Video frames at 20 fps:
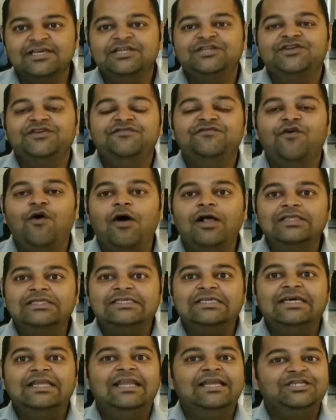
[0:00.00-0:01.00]
It involves
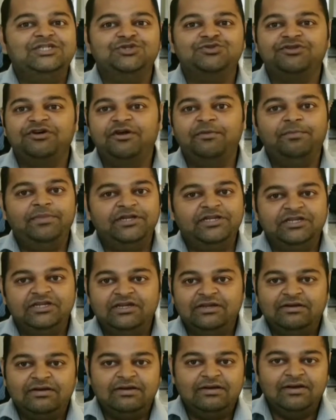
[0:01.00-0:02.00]
electrotherapy
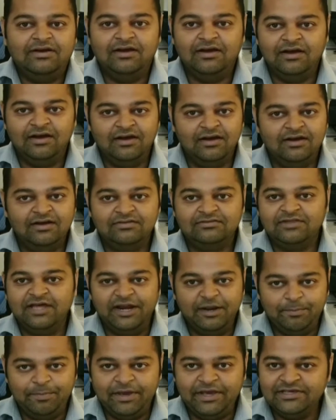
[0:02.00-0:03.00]

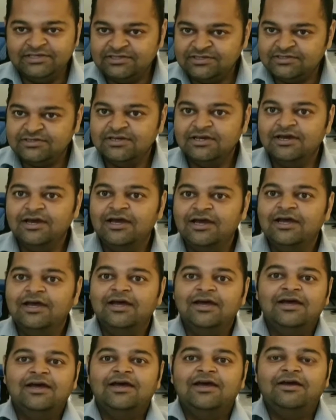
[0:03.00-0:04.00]
therapies,
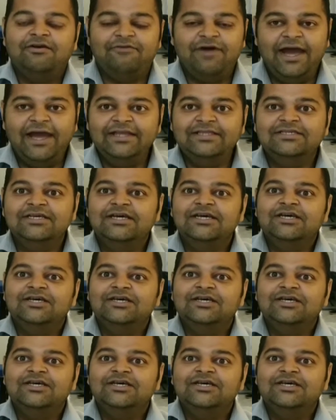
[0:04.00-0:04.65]
right?